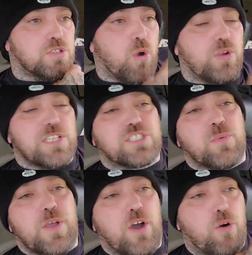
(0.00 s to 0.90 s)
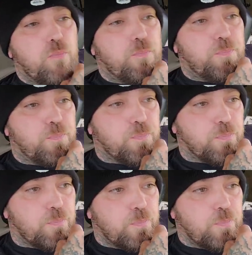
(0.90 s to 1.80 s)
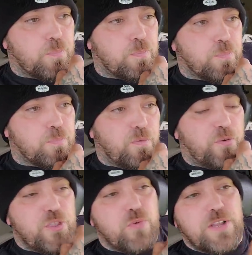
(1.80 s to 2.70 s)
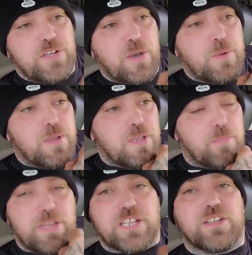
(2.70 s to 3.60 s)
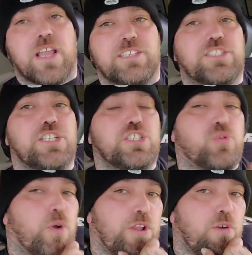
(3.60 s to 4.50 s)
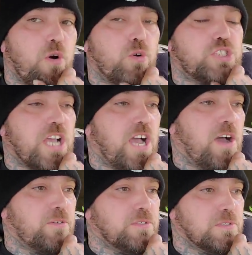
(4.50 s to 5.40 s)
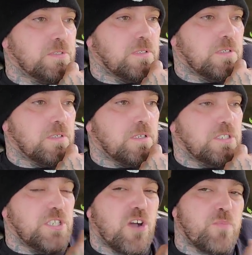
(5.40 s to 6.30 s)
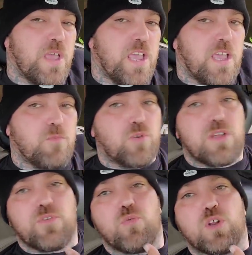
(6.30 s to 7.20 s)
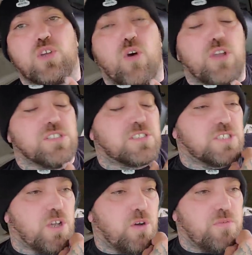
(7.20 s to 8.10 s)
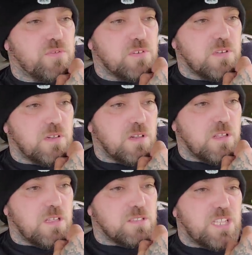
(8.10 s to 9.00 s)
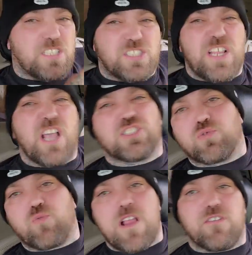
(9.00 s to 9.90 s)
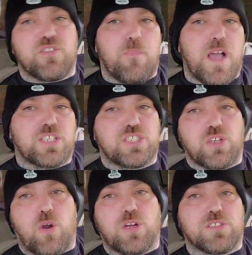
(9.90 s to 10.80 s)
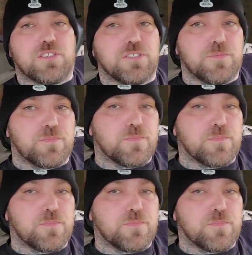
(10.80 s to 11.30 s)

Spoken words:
Go get some help before you end up being a 19, 20-year-old child, young man, whatever you want to call yourself, that is now surrounded by sharks.